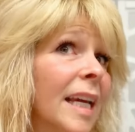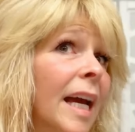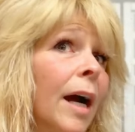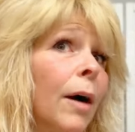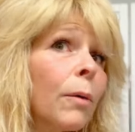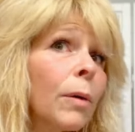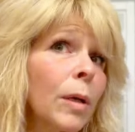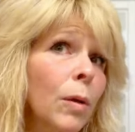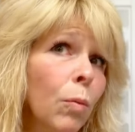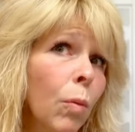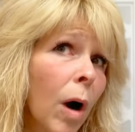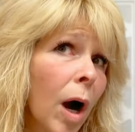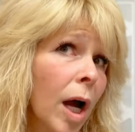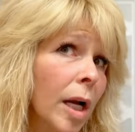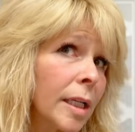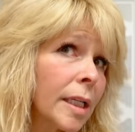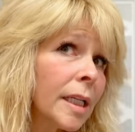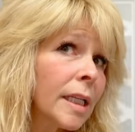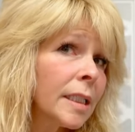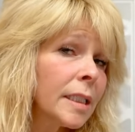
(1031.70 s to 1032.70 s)
how we
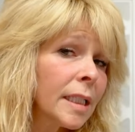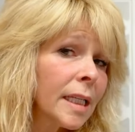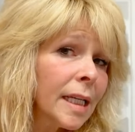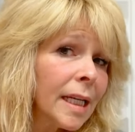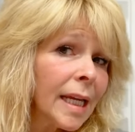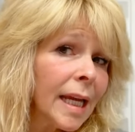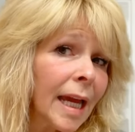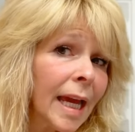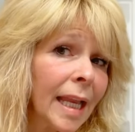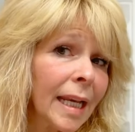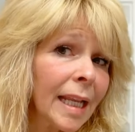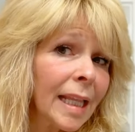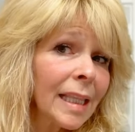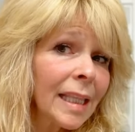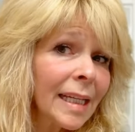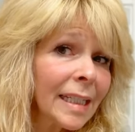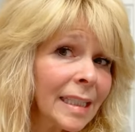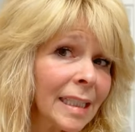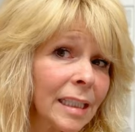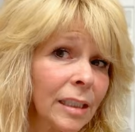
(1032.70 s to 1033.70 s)
want it. And I
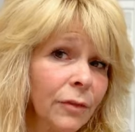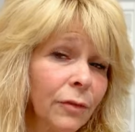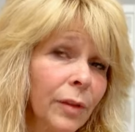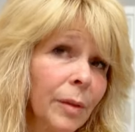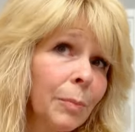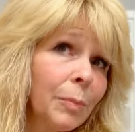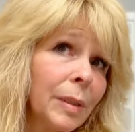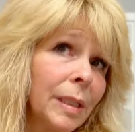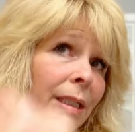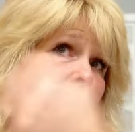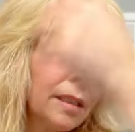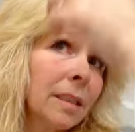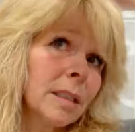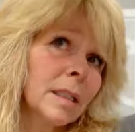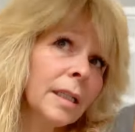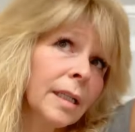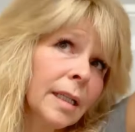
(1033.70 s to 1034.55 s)
like these flippies.